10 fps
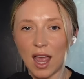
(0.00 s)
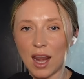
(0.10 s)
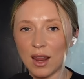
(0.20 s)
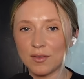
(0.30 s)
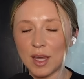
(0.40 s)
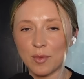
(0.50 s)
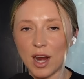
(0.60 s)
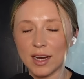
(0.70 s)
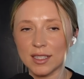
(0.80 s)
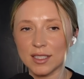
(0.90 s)
I love that
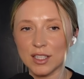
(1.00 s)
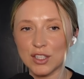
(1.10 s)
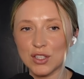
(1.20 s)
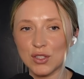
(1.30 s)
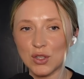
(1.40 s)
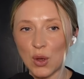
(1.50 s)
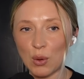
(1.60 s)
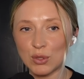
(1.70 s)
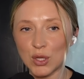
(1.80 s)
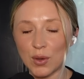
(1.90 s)
practice. It's
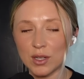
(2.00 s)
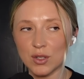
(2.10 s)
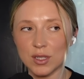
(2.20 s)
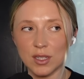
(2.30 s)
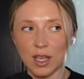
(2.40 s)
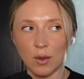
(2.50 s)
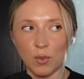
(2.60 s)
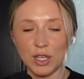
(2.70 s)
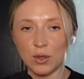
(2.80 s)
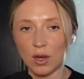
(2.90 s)
so so interesting. And
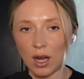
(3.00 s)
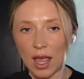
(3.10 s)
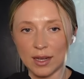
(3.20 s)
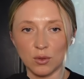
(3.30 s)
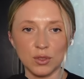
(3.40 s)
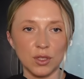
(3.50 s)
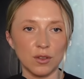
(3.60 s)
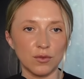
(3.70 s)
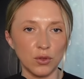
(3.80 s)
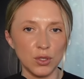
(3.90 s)
when you align also the
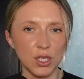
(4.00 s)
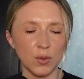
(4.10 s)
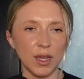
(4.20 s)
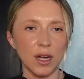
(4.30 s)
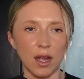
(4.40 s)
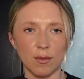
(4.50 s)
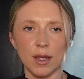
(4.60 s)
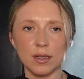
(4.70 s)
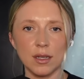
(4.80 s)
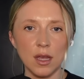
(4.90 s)
foods you eat, I
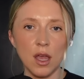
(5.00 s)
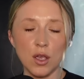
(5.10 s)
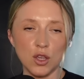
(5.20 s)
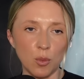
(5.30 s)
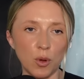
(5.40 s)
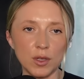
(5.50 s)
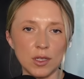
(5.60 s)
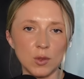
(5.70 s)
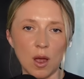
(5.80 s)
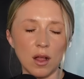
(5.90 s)
read your books
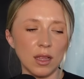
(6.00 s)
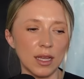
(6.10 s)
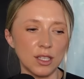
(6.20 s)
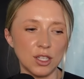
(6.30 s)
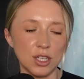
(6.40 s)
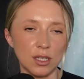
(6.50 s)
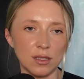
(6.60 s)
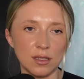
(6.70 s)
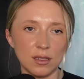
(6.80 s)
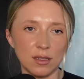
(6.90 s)
as well. It's
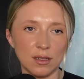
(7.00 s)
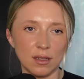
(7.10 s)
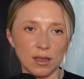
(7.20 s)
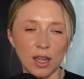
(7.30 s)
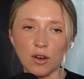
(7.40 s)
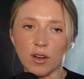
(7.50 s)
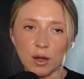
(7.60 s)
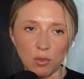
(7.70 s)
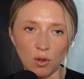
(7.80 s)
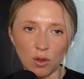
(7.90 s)
just
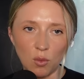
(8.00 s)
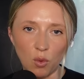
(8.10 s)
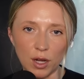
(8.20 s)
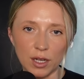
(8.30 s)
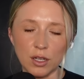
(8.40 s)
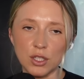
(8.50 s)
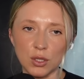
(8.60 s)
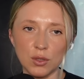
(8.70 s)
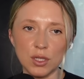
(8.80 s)
incredible what it can do.